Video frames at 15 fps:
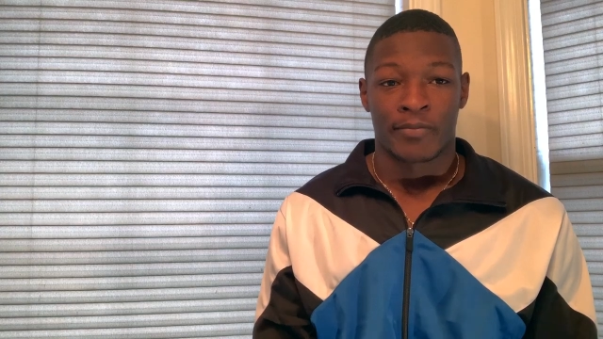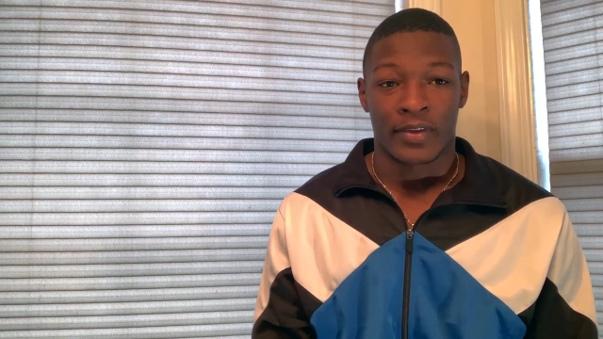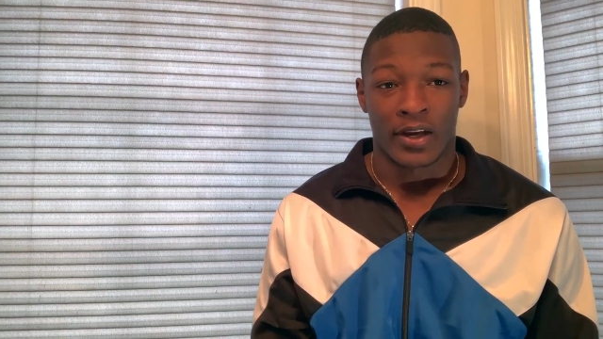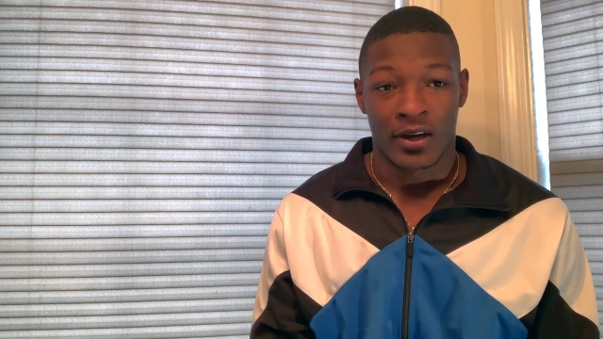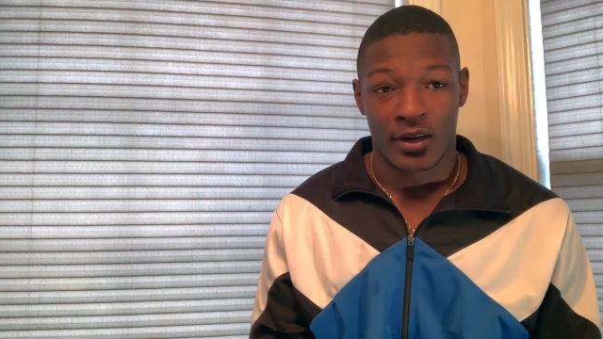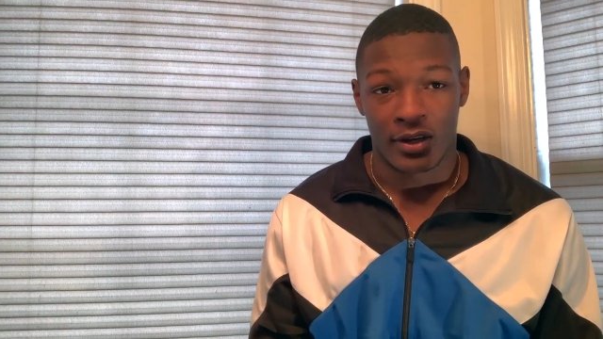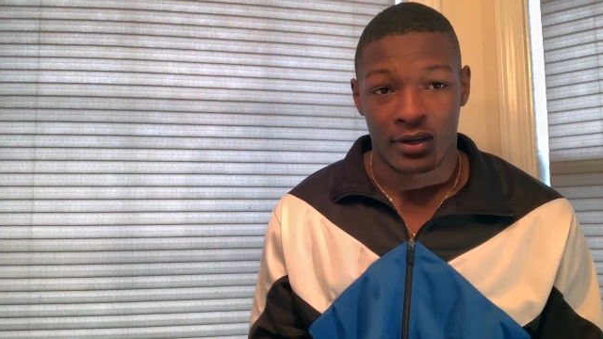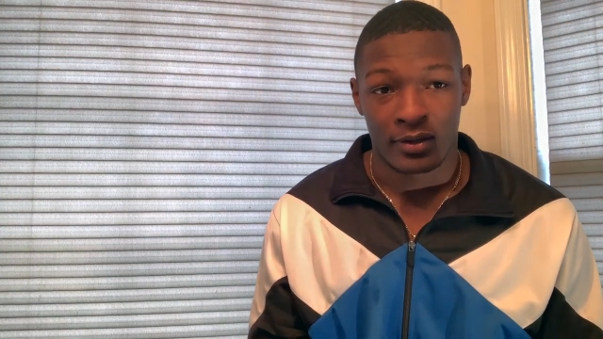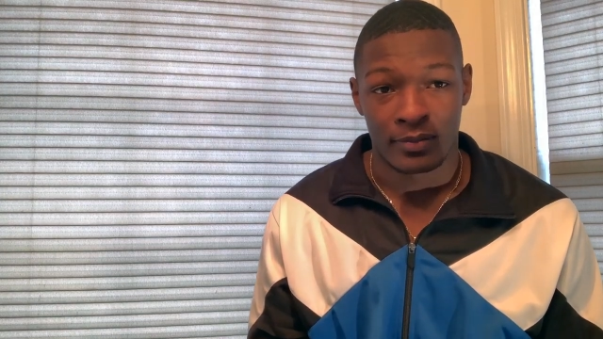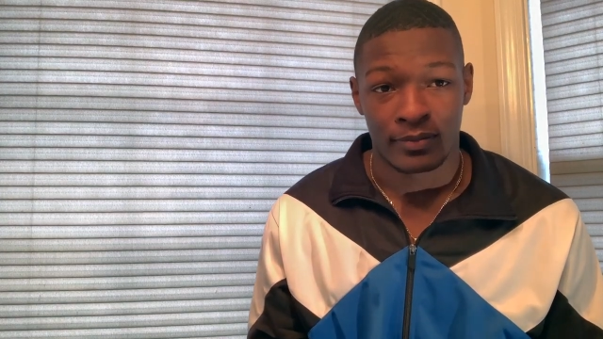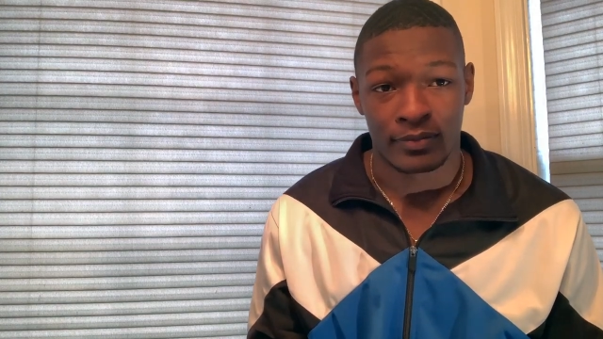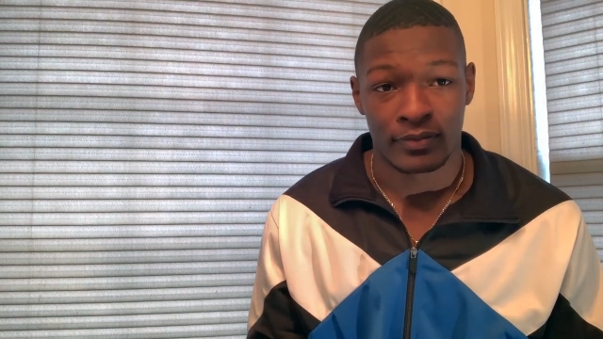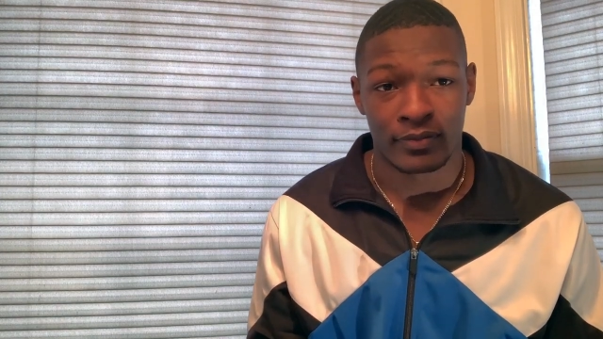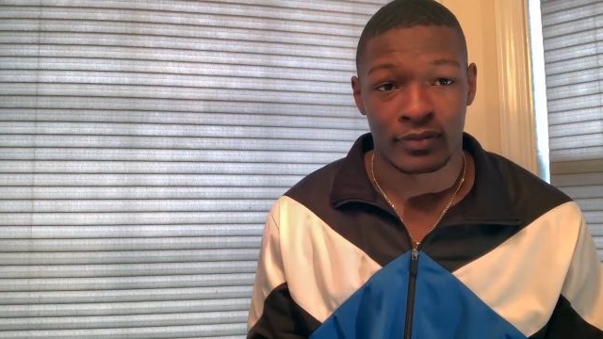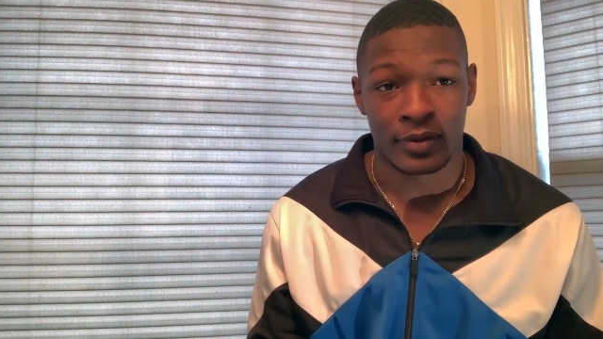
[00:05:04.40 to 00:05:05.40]

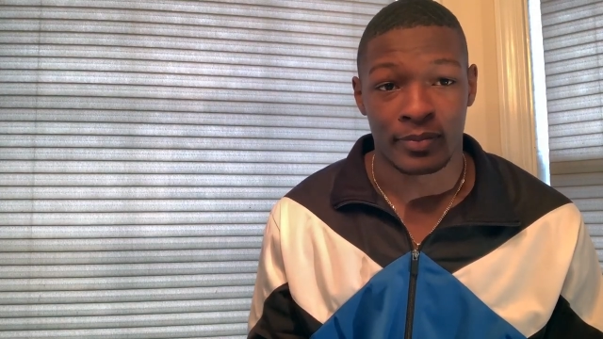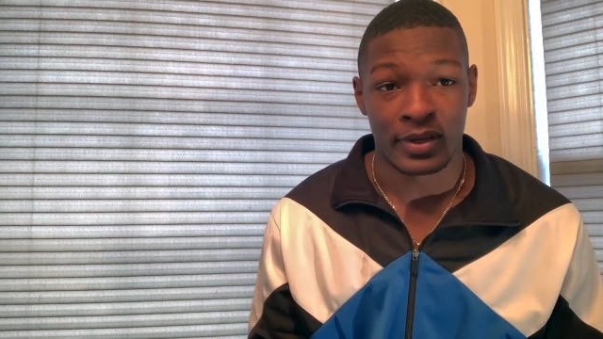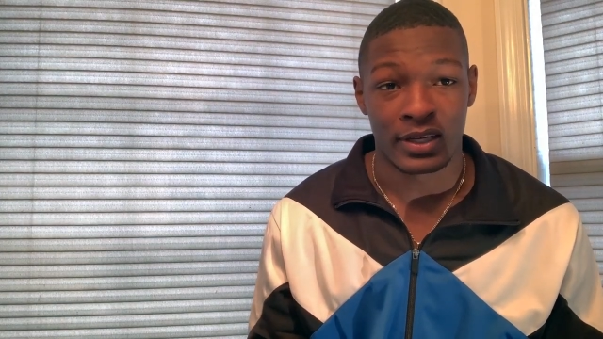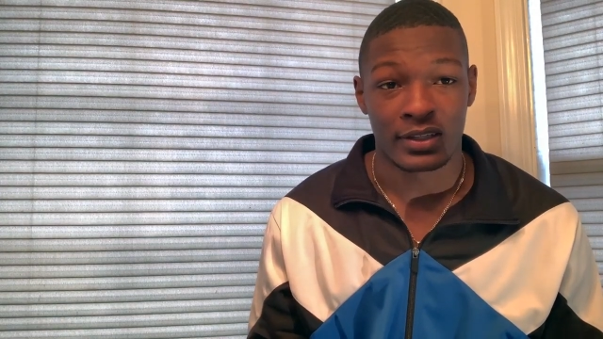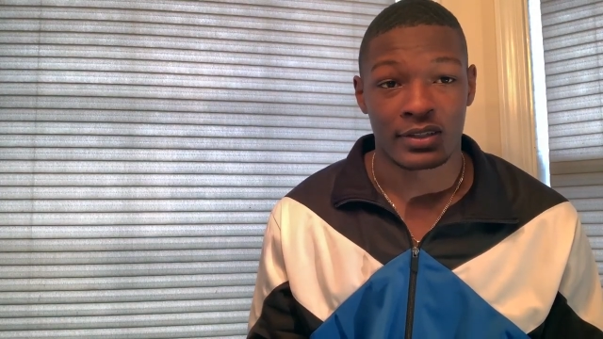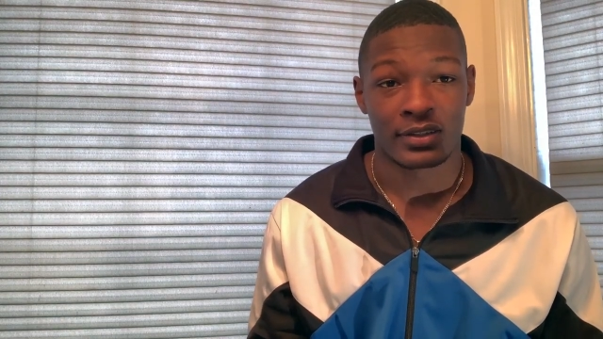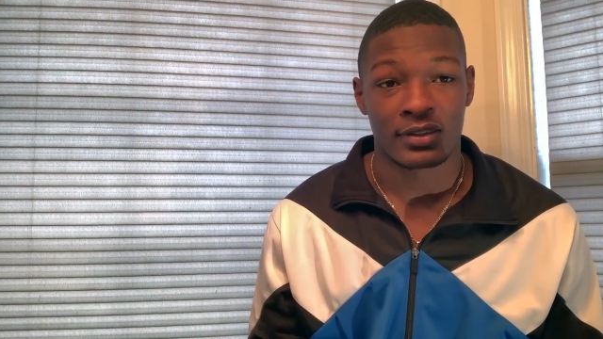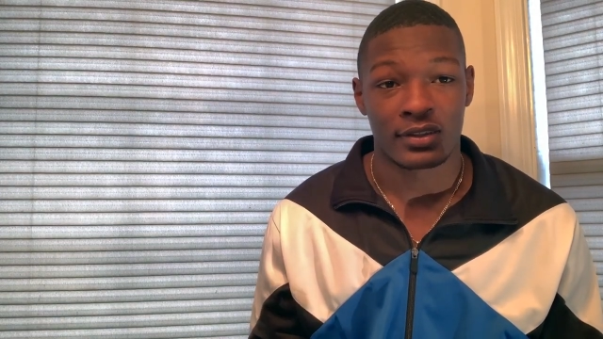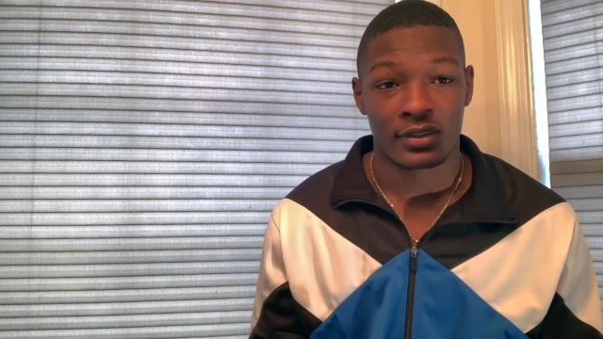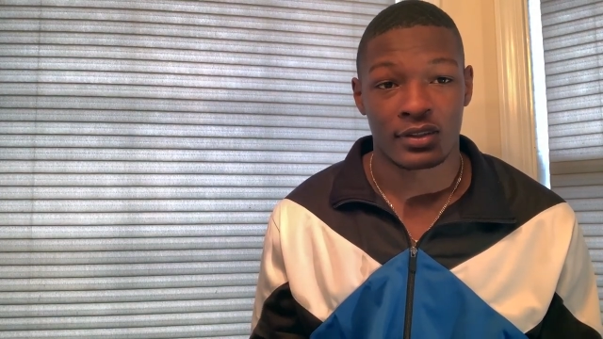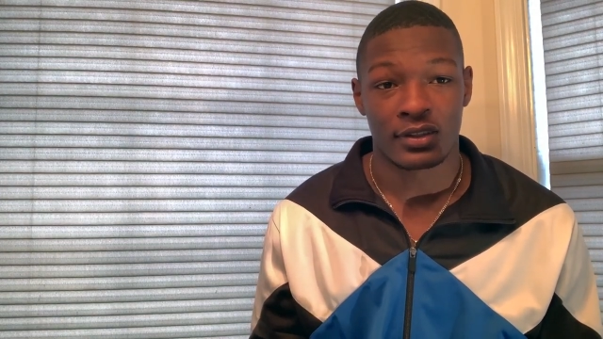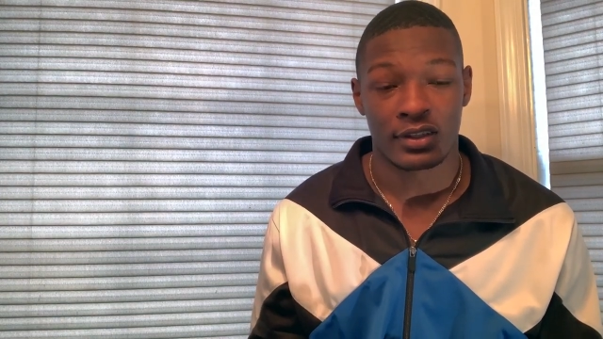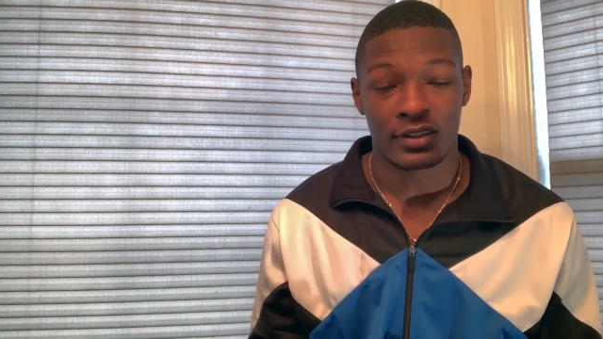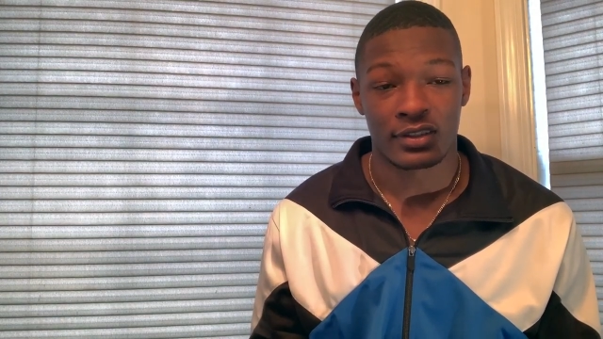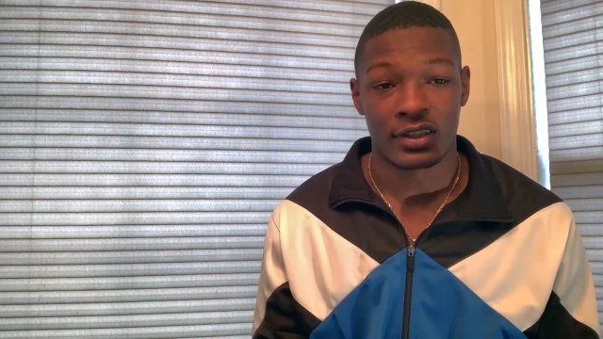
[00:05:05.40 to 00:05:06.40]
Um, the
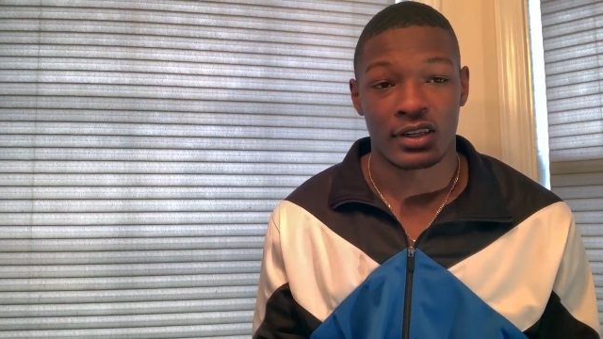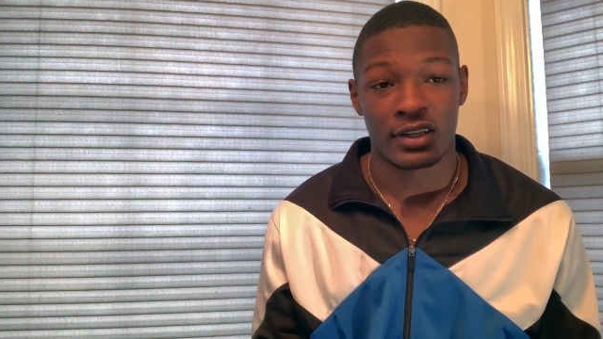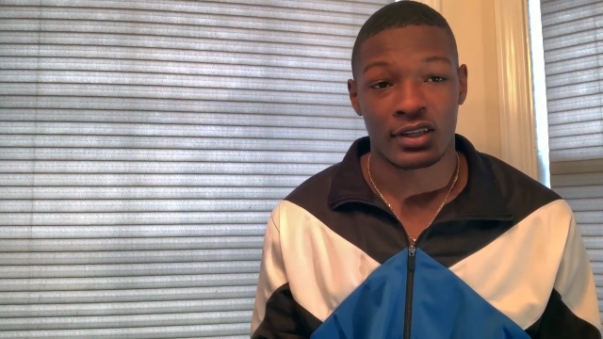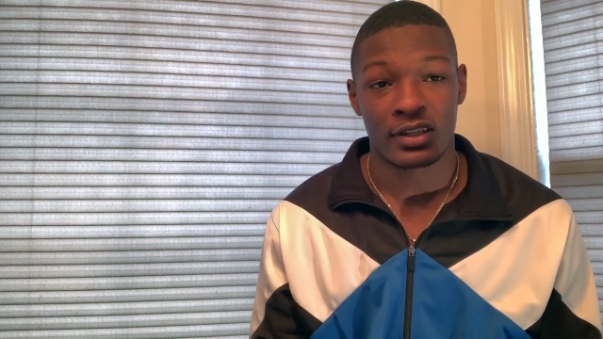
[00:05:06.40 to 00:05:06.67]
biggest, the city,